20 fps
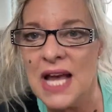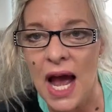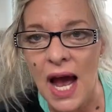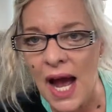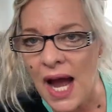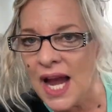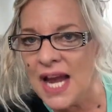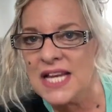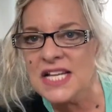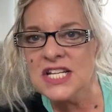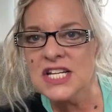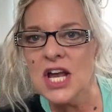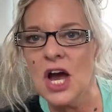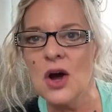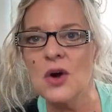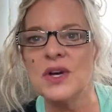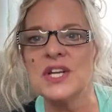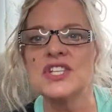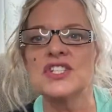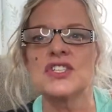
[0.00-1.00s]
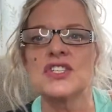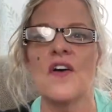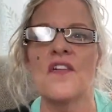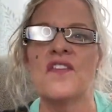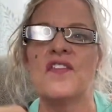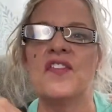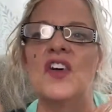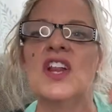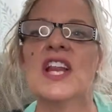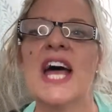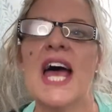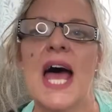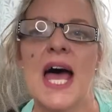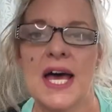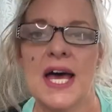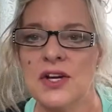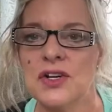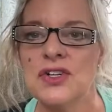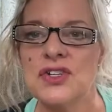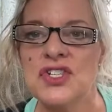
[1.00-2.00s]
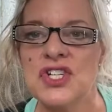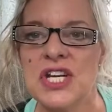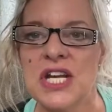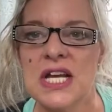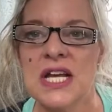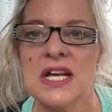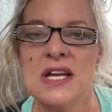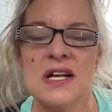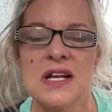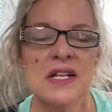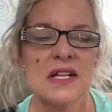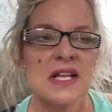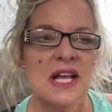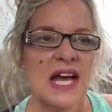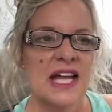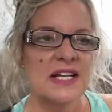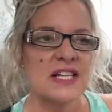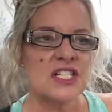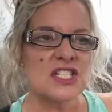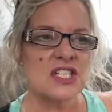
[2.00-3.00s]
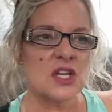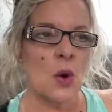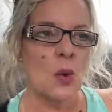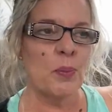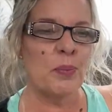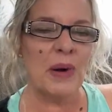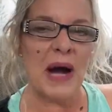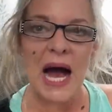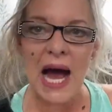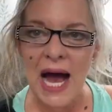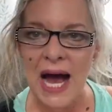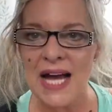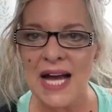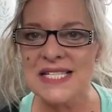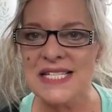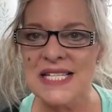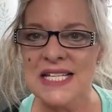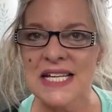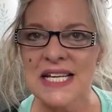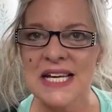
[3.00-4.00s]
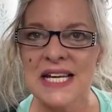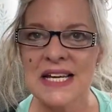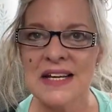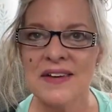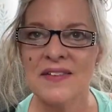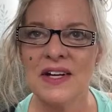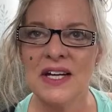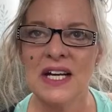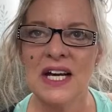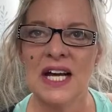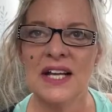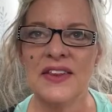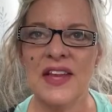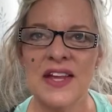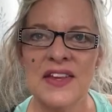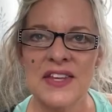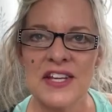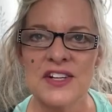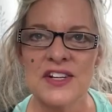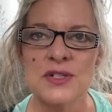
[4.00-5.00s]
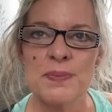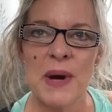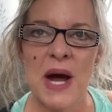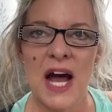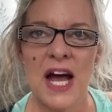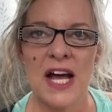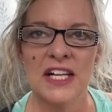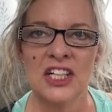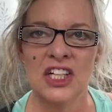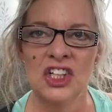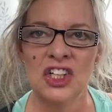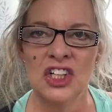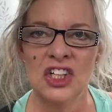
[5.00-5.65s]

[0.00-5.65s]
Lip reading: I know, he's so full of energy and he's so positive. And then there's Biden.